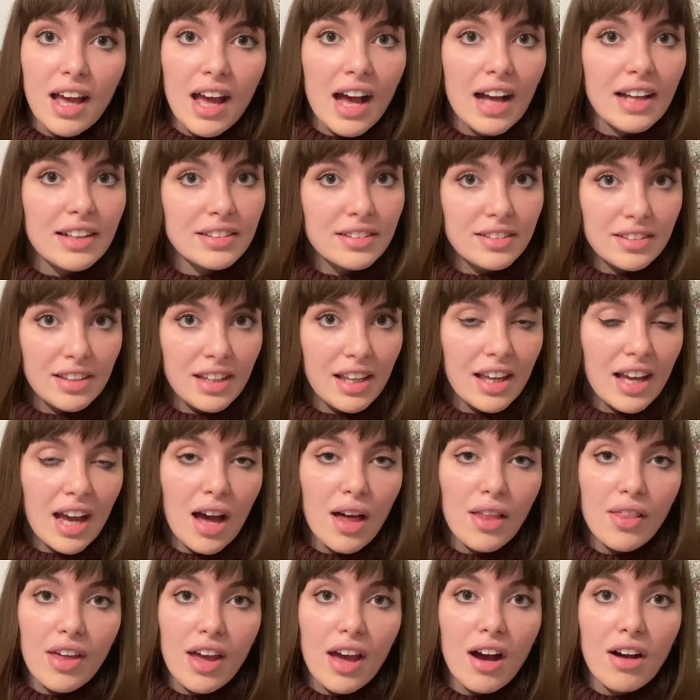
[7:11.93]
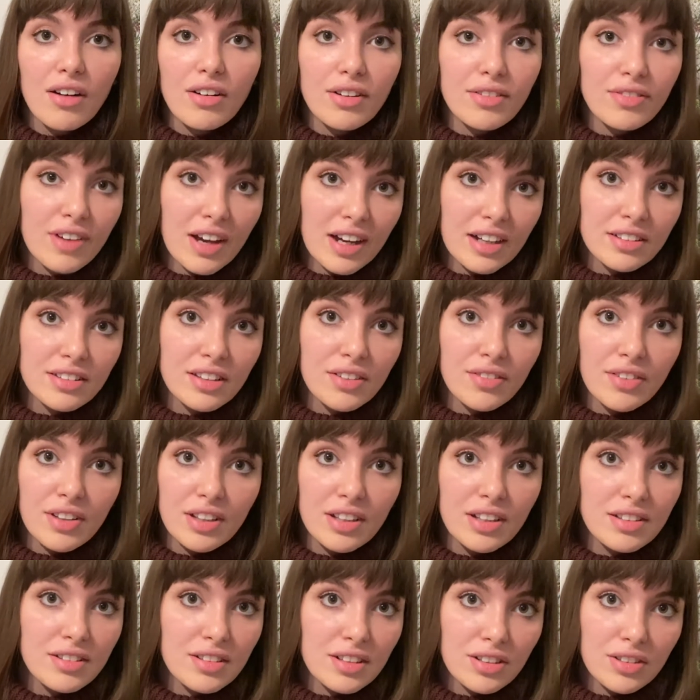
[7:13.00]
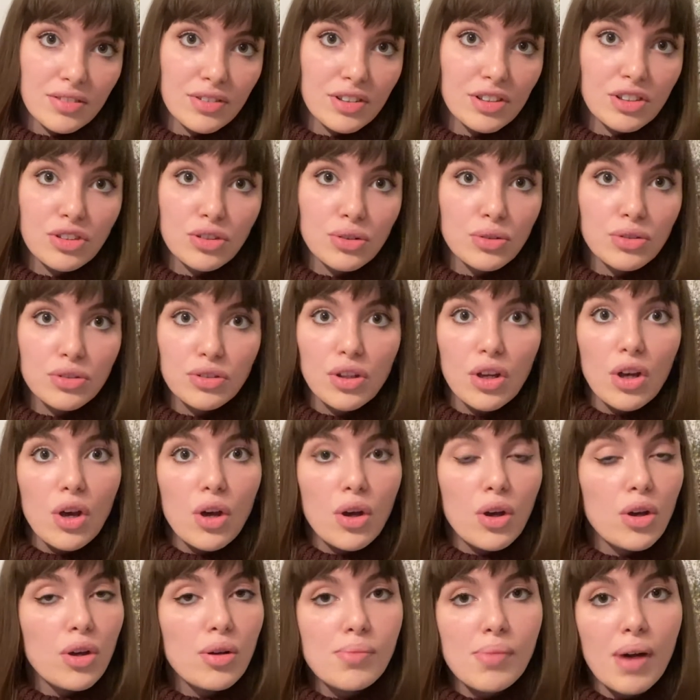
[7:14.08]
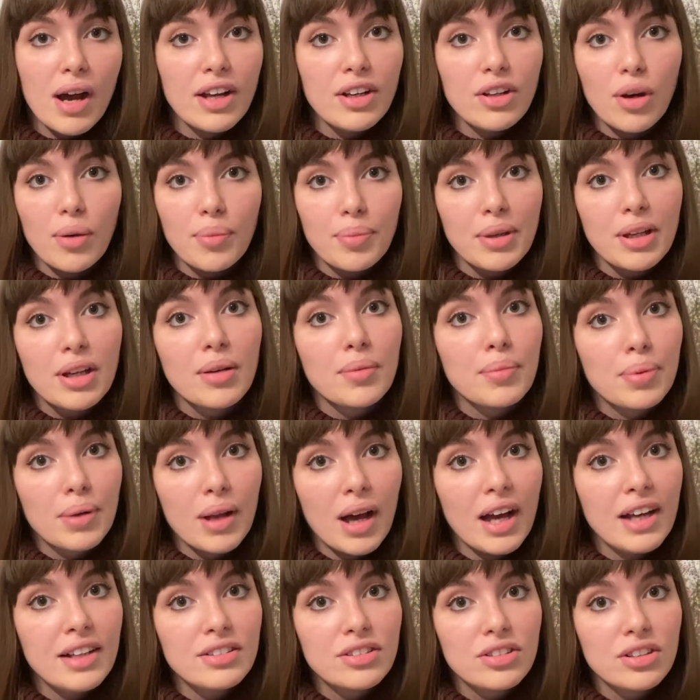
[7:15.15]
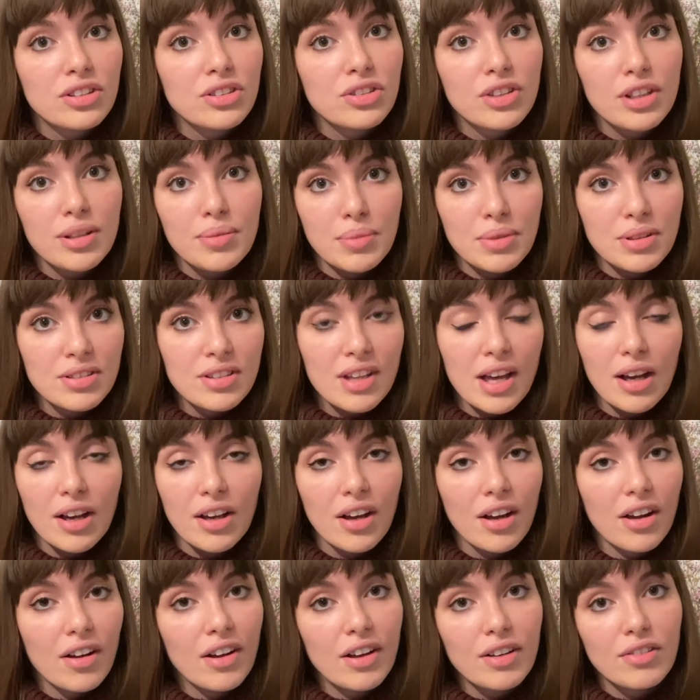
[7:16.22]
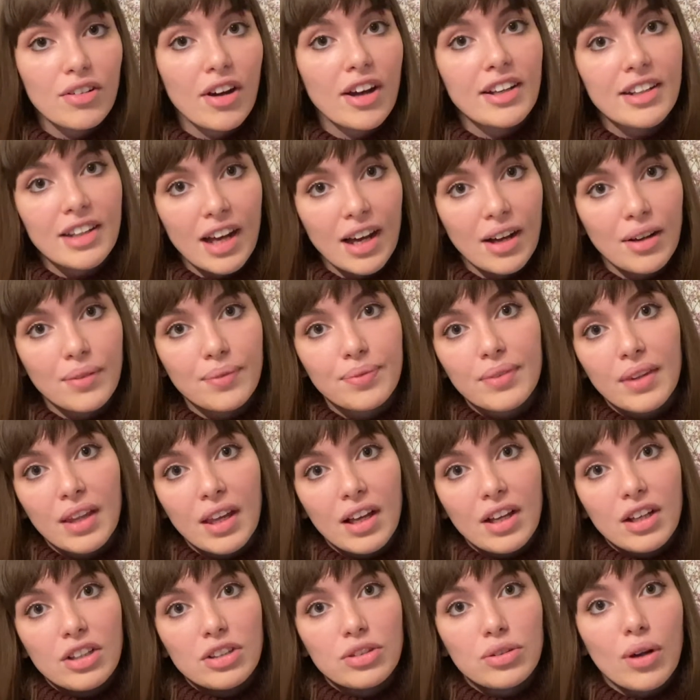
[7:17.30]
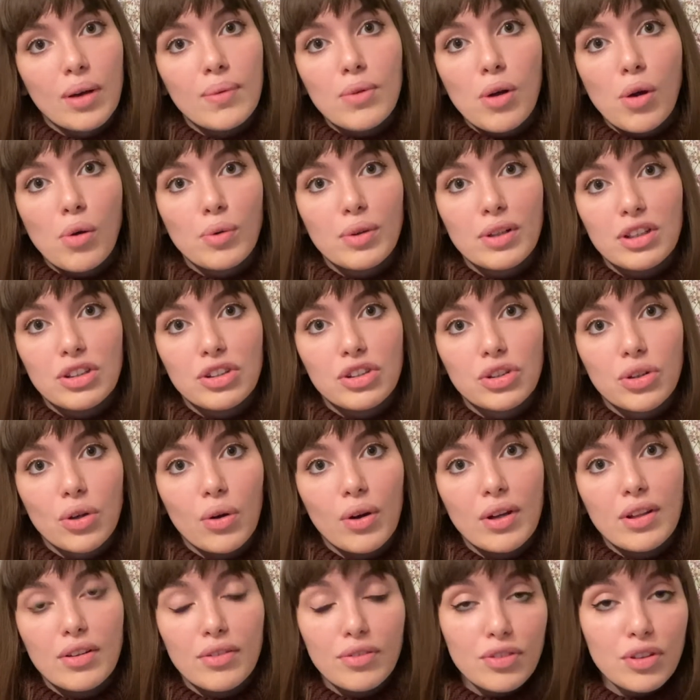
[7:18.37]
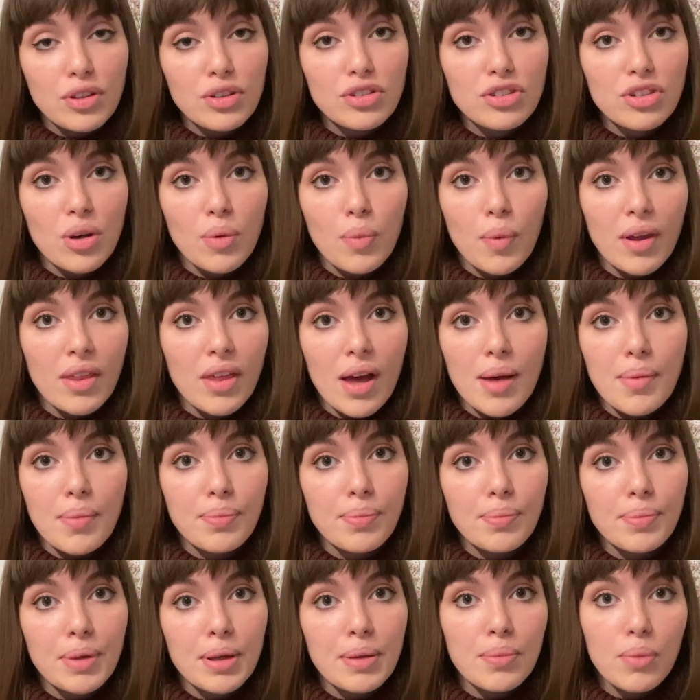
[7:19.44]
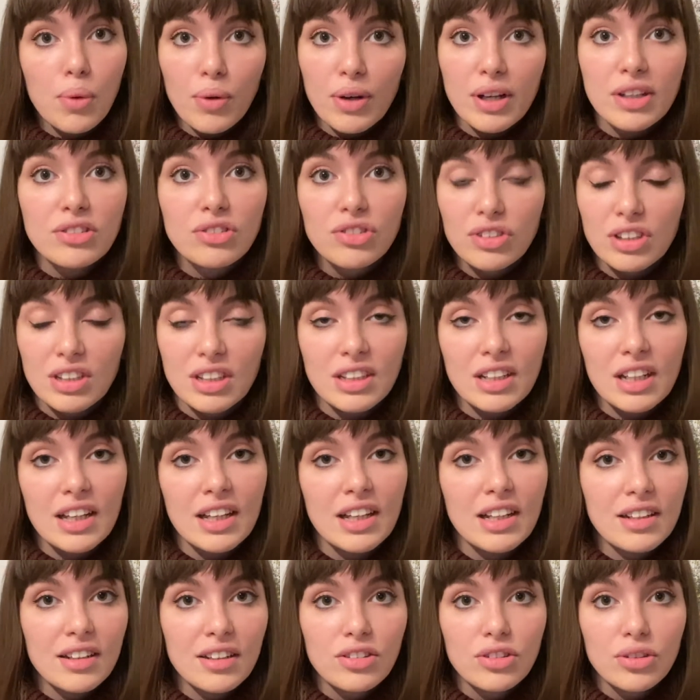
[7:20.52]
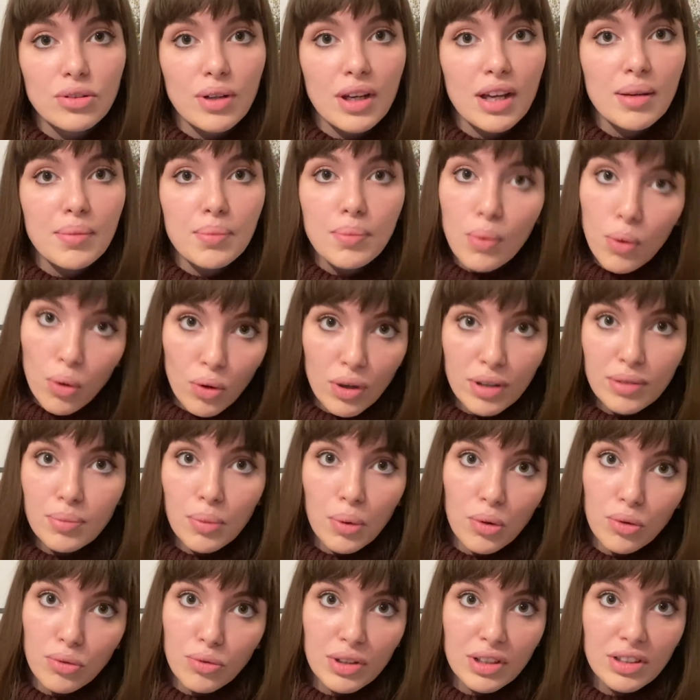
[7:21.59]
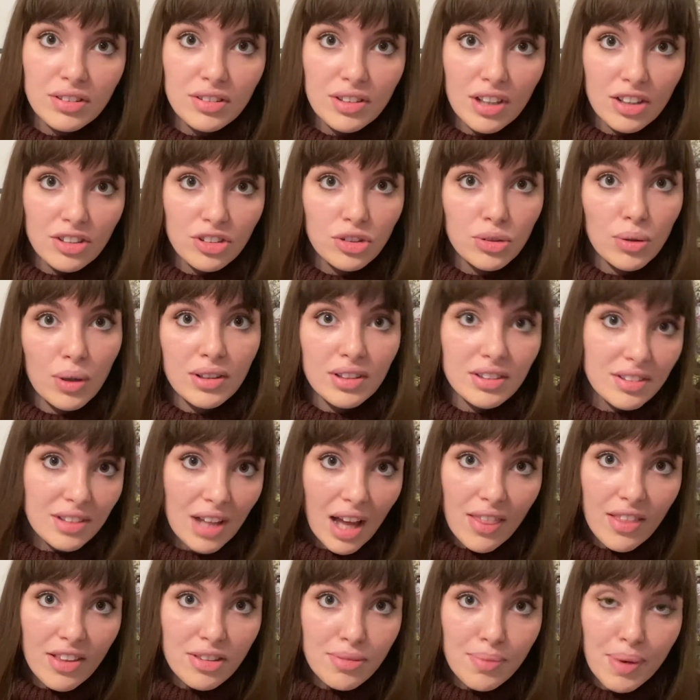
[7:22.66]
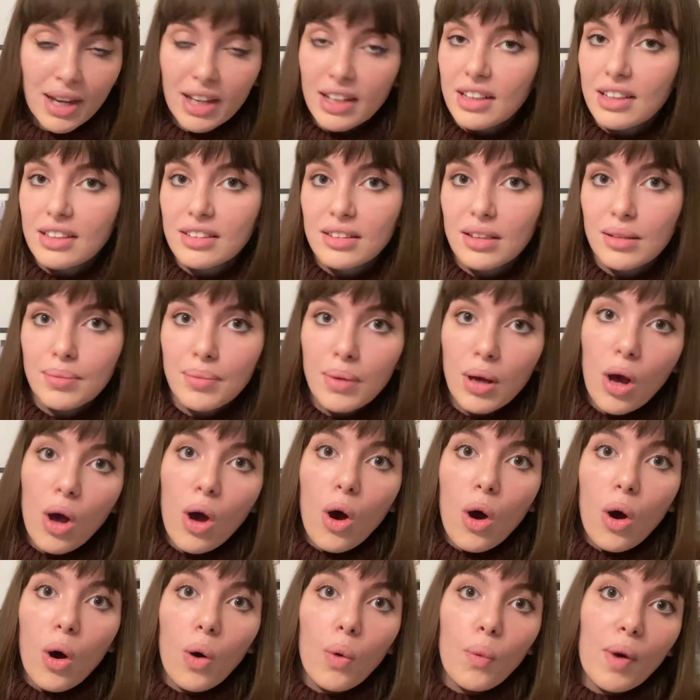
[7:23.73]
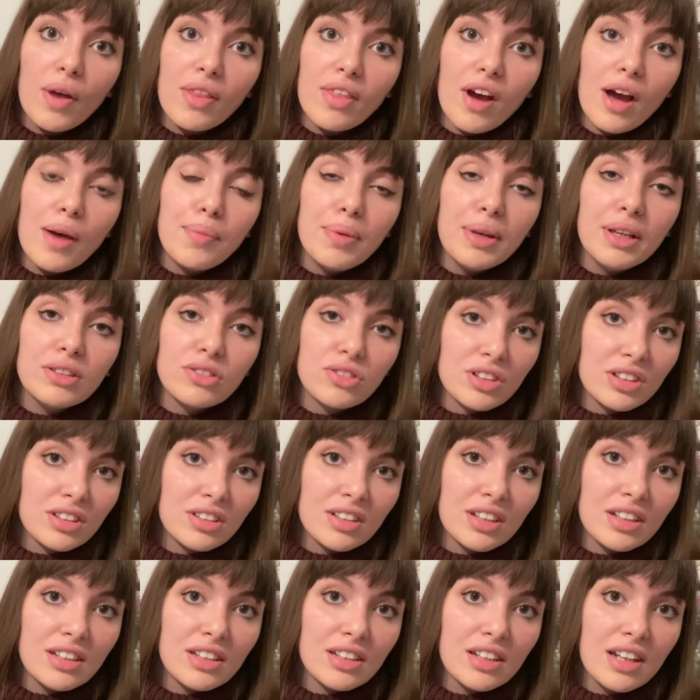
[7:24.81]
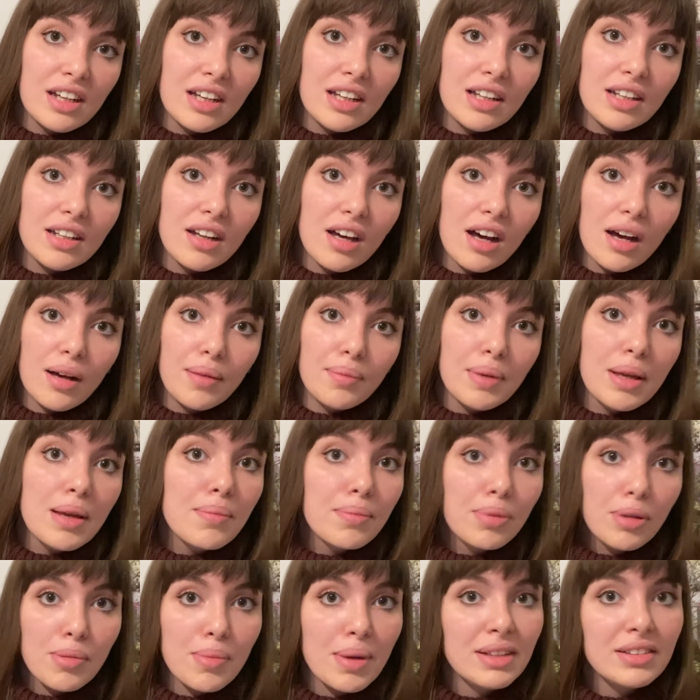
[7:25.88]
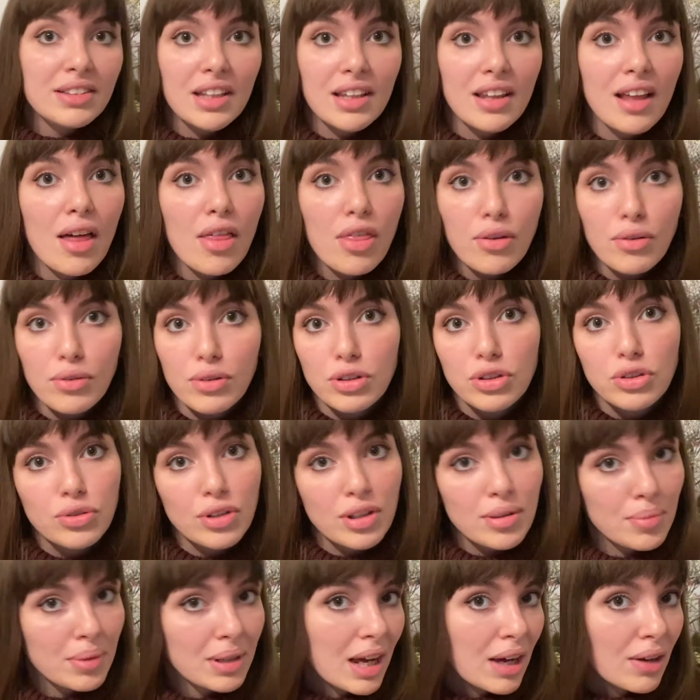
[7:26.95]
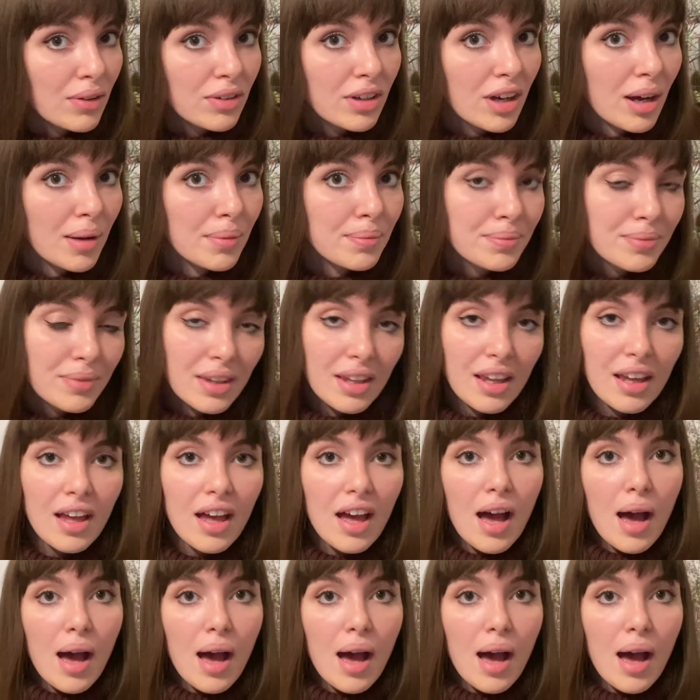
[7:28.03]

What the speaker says: and seeing how they are effective in these individuals who might not be compliant to treatments occurring right now. So I'm not really sure in the future whether I'd be more interested in doing more and more research to understand this mechanism, or whether I'd be interested in implementing that through the treatment outcome.